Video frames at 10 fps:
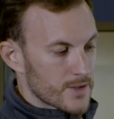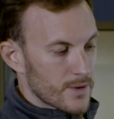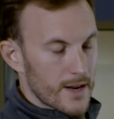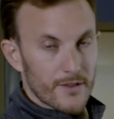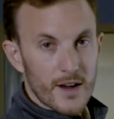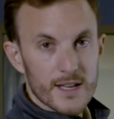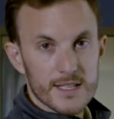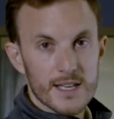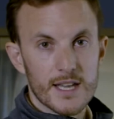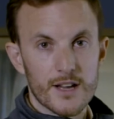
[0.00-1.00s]
whatever I
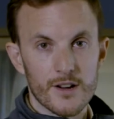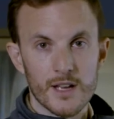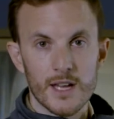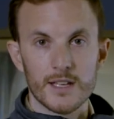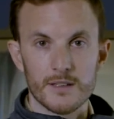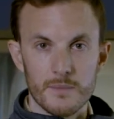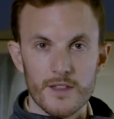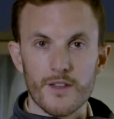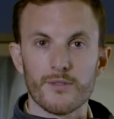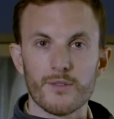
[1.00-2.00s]
see here to be
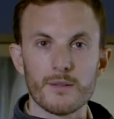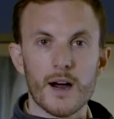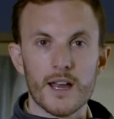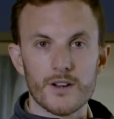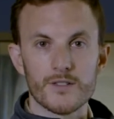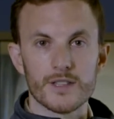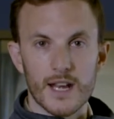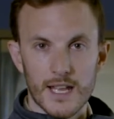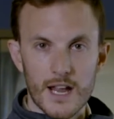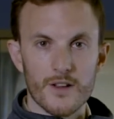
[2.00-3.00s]
the 3 monitors that
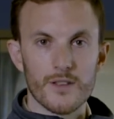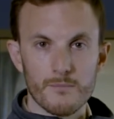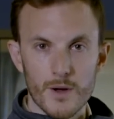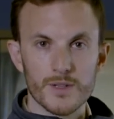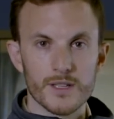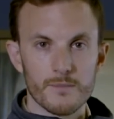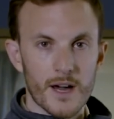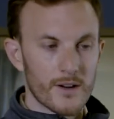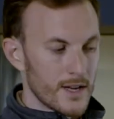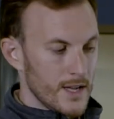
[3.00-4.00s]
I care the most
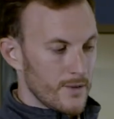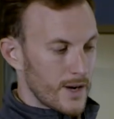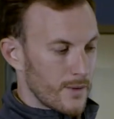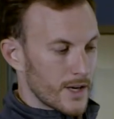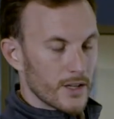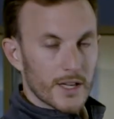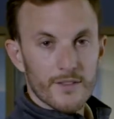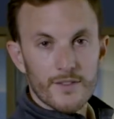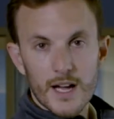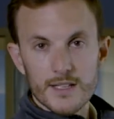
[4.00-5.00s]
about when I want to look
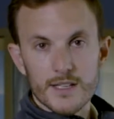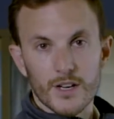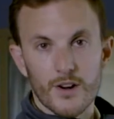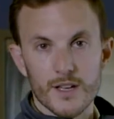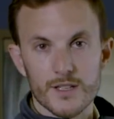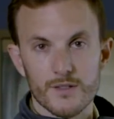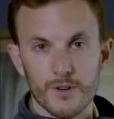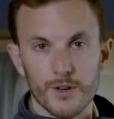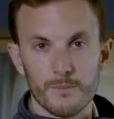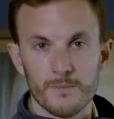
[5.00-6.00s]
at VOCSN across the
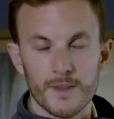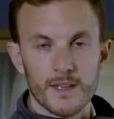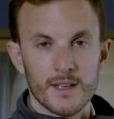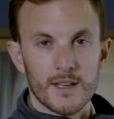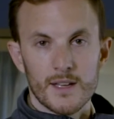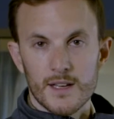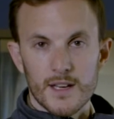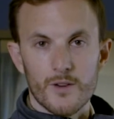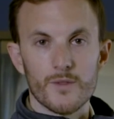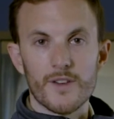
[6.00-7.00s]
room.
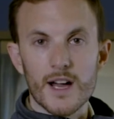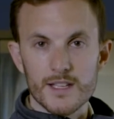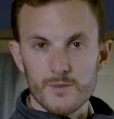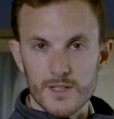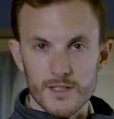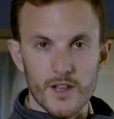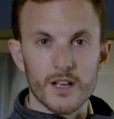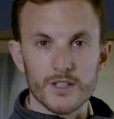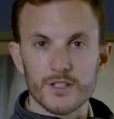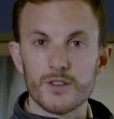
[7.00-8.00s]
Now, when VOCSN was
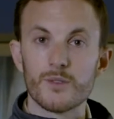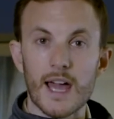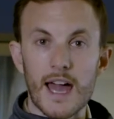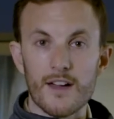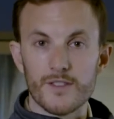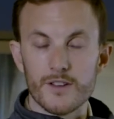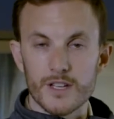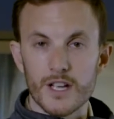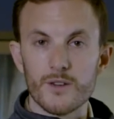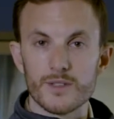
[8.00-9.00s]
launched 2.5 years
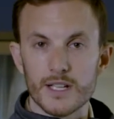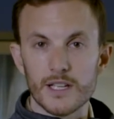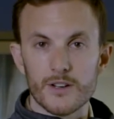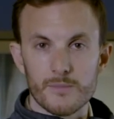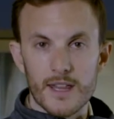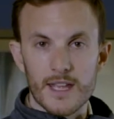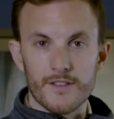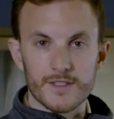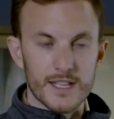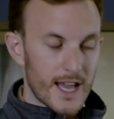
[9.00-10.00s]
ago, it was cleared by the
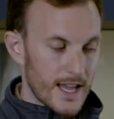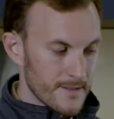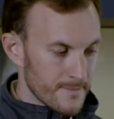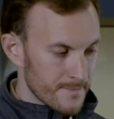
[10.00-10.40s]
FDA.